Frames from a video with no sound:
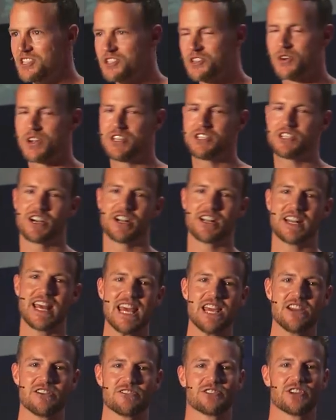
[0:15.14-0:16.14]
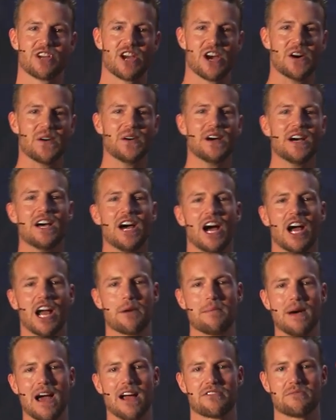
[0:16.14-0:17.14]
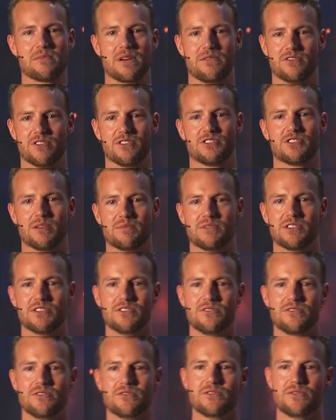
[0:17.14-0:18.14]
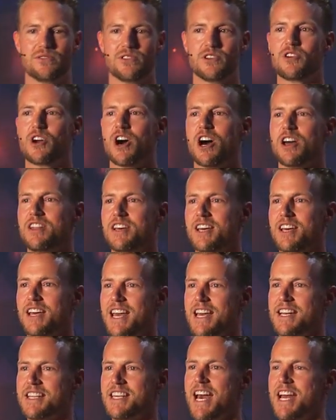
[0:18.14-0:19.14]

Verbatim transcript: this story started eight years ago. I got back from my first trip to Uganda and